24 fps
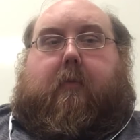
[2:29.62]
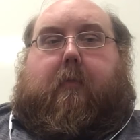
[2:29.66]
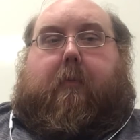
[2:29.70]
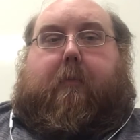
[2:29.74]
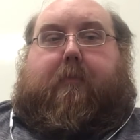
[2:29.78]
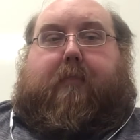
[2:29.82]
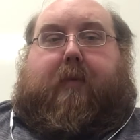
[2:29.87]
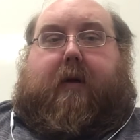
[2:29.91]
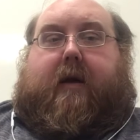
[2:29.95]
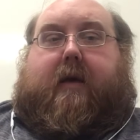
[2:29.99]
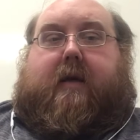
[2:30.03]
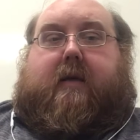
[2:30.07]

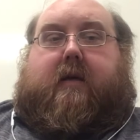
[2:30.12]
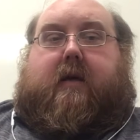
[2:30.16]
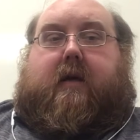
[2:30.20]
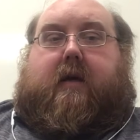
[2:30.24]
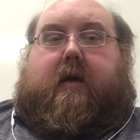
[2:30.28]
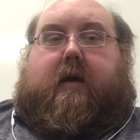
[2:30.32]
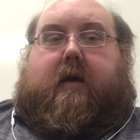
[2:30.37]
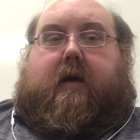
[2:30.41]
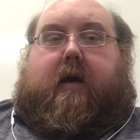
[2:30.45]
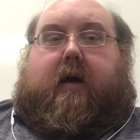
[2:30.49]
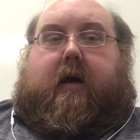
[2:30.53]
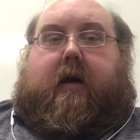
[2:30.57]
But
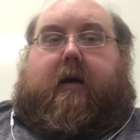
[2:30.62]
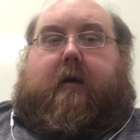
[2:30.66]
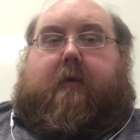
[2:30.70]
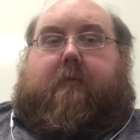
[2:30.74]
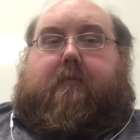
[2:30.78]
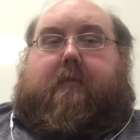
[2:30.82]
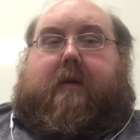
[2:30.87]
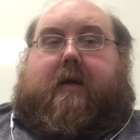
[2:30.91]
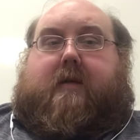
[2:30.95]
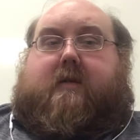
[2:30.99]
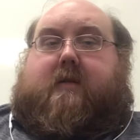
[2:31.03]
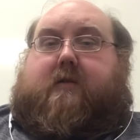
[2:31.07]

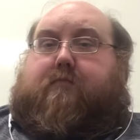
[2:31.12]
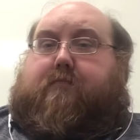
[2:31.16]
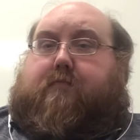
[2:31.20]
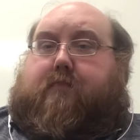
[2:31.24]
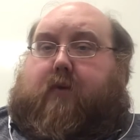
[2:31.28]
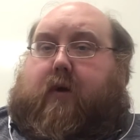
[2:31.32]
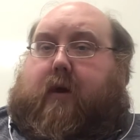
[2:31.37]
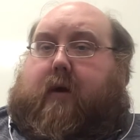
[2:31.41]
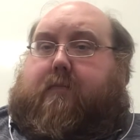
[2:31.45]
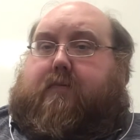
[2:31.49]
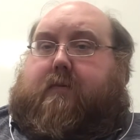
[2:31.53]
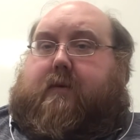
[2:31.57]
as
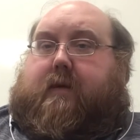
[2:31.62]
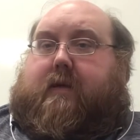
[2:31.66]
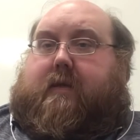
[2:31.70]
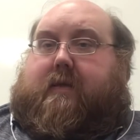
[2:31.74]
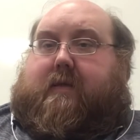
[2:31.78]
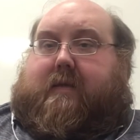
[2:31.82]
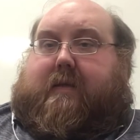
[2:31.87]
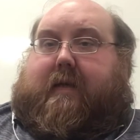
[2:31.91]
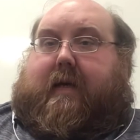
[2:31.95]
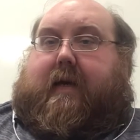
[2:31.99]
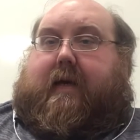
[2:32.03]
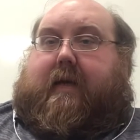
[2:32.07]
abrupt and
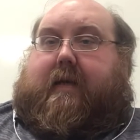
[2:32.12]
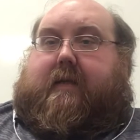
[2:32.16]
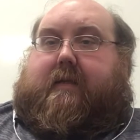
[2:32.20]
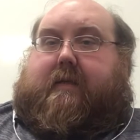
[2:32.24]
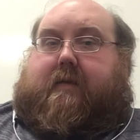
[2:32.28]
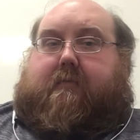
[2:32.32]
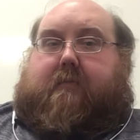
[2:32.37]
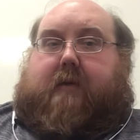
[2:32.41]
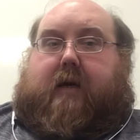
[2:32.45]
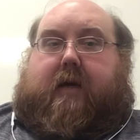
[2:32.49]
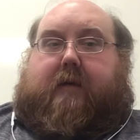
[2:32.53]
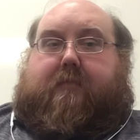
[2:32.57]
sad as
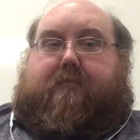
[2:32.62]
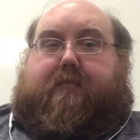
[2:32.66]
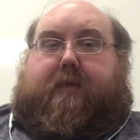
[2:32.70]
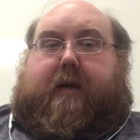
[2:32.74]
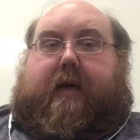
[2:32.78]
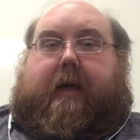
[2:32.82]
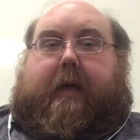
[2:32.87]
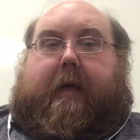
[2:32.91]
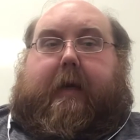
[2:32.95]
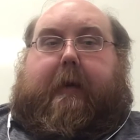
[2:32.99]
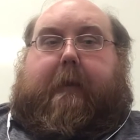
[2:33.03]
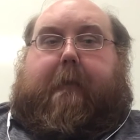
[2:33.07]
it might
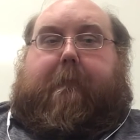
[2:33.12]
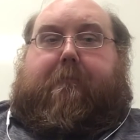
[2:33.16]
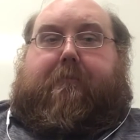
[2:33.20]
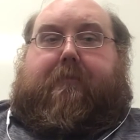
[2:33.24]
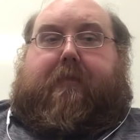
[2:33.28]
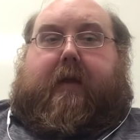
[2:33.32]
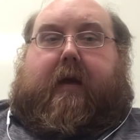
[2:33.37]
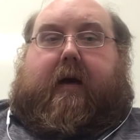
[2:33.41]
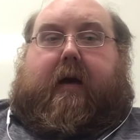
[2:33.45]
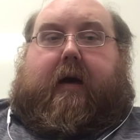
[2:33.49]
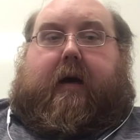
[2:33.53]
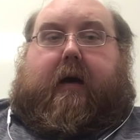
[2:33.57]
be,
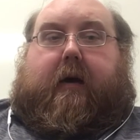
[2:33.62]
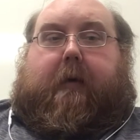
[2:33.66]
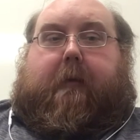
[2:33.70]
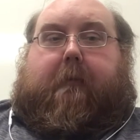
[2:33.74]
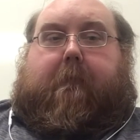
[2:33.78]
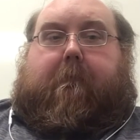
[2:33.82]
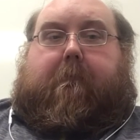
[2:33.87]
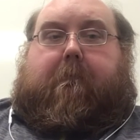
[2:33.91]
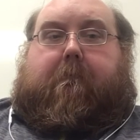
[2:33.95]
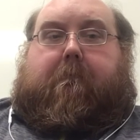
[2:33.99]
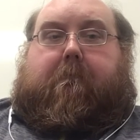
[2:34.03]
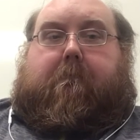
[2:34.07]

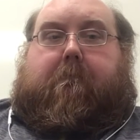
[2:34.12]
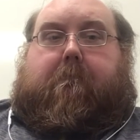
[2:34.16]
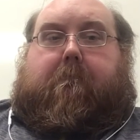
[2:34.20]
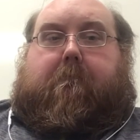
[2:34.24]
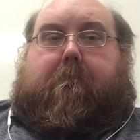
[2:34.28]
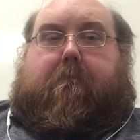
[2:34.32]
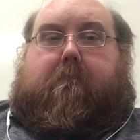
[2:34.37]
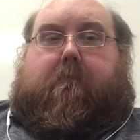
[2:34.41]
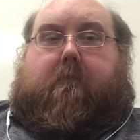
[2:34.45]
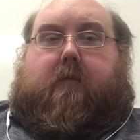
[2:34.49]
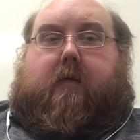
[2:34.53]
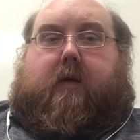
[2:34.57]

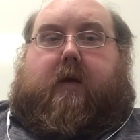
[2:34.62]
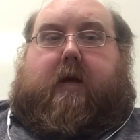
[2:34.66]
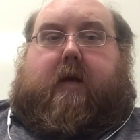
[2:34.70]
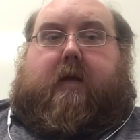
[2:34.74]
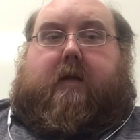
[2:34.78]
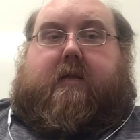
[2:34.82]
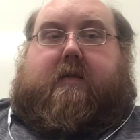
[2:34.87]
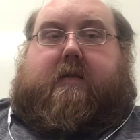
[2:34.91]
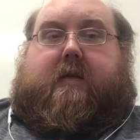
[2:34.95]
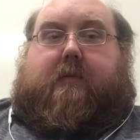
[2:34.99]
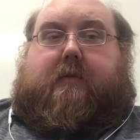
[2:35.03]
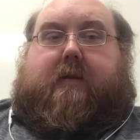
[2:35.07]

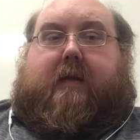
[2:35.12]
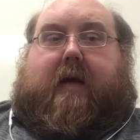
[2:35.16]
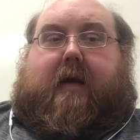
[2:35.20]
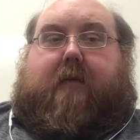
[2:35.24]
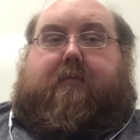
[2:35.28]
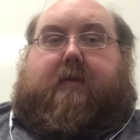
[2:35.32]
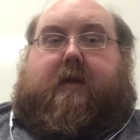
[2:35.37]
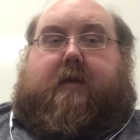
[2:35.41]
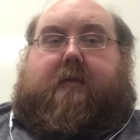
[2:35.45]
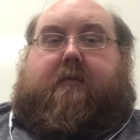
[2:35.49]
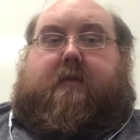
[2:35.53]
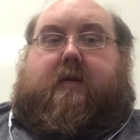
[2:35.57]
in some of that
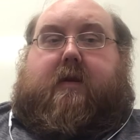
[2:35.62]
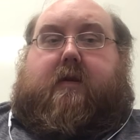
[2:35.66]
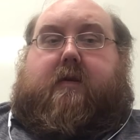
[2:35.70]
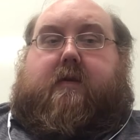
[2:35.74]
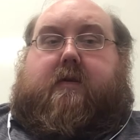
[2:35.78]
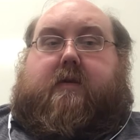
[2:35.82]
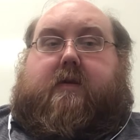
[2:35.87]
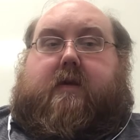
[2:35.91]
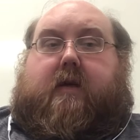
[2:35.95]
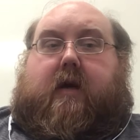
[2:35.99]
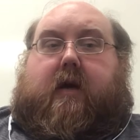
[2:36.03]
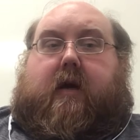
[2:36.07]
bit of
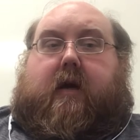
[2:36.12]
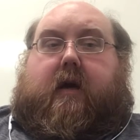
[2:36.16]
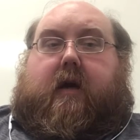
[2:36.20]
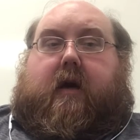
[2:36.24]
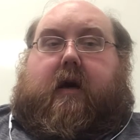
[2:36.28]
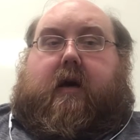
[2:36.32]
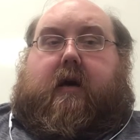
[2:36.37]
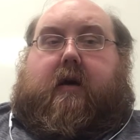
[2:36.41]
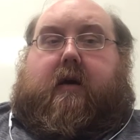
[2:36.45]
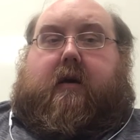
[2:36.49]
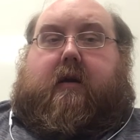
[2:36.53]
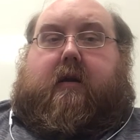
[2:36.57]
news,
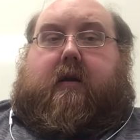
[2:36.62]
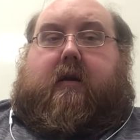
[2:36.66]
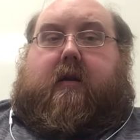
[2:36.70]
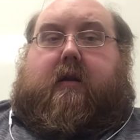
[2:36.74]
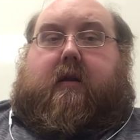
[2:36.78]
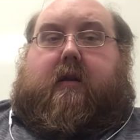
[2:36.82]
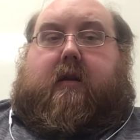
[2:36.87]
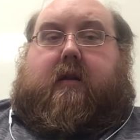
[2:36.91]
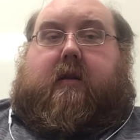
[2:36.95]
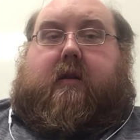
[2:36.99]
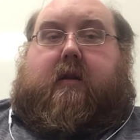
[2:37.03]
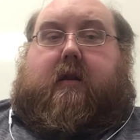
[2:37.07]
I
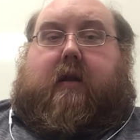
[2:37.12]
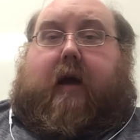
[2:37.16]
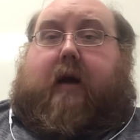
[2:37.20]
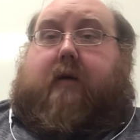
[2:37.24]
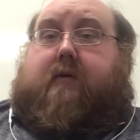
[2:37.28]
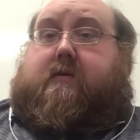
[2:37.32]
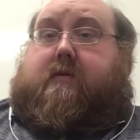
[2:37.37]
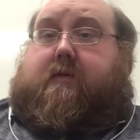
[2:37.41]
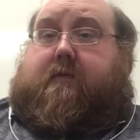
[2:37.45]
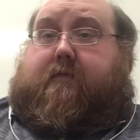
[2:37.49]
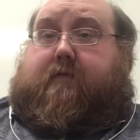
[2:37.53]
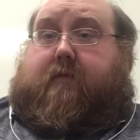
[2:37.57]

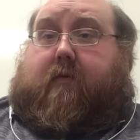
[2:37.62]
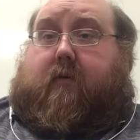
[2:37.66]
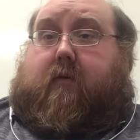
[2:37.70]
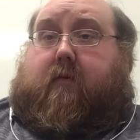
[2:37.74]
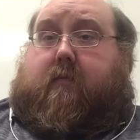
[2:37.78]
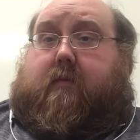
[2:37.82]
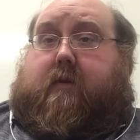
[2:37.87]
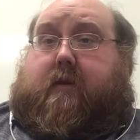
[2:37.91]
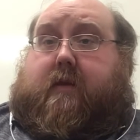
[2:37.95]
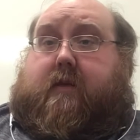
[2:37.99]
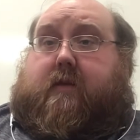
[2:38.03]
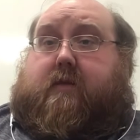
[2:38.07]
was
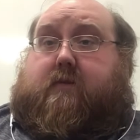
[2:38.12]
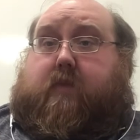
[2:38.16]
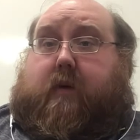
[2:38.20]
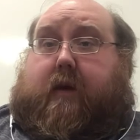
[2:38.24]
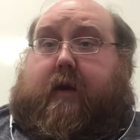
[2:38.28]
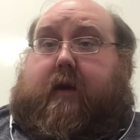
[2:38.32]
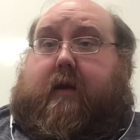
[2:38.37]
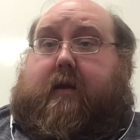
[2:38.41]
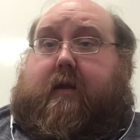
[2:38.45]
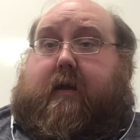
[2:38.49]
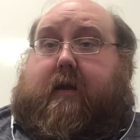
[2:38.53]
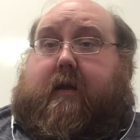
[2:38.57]
informed this
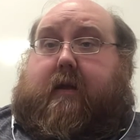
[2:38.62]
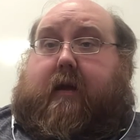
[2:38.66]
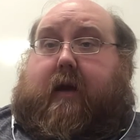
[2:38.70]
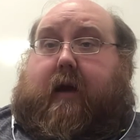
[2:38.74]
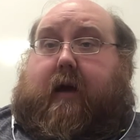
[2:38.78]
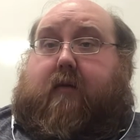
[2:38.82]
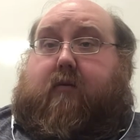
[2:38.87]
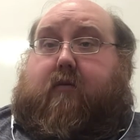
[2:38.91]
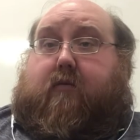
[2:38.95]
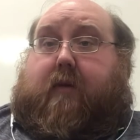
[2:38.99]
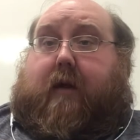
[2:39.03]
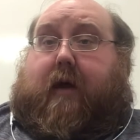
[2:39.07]
week that
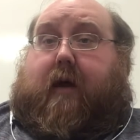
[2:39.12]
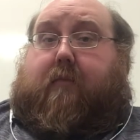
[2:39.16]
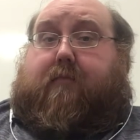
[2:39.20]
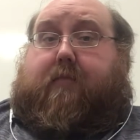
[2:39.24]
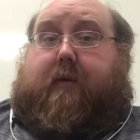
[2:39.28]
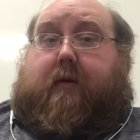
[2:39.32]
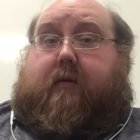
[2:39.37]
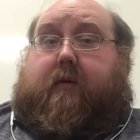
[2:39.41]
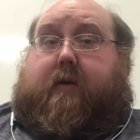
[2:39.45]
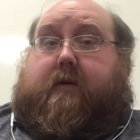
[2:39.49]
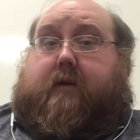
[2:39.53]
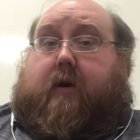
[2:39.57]
I will not
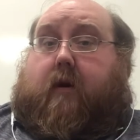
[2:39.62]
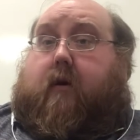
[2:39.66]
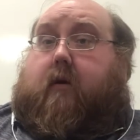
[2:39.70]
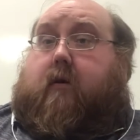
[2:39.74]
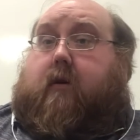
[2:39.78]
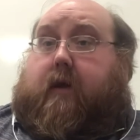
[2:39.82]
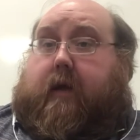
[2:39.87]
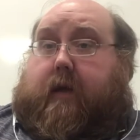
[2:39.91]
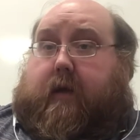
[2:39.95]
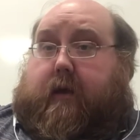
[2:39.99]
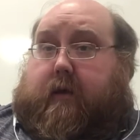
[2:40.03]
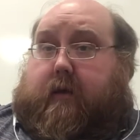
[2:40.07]
be
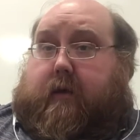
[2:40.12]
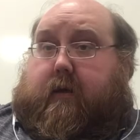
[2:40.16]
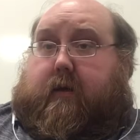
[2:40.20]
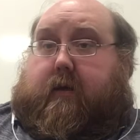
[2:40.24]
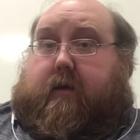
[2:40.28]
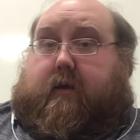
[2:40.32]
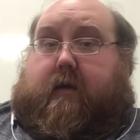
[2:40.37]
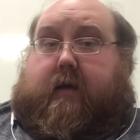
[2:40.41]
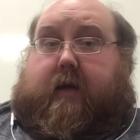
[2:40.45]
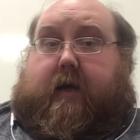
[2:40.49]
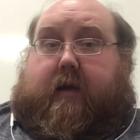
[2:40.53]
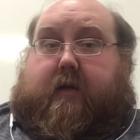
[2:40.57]
returning
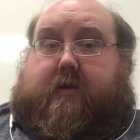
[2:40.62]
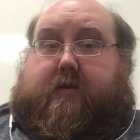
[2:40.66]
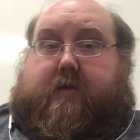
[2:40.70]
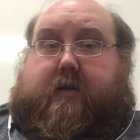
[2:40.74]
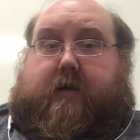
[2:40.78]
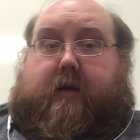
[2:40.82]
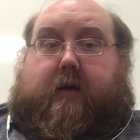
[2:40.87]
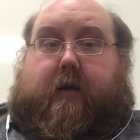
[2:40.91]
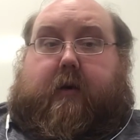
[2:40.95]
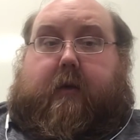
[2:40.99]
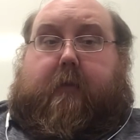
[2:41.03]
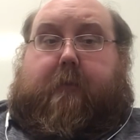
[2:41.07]
next
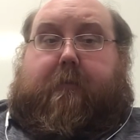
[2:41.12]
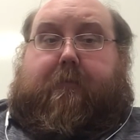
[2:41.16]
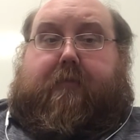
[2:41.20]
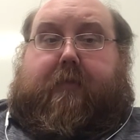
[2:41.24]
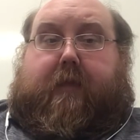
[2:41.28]
year.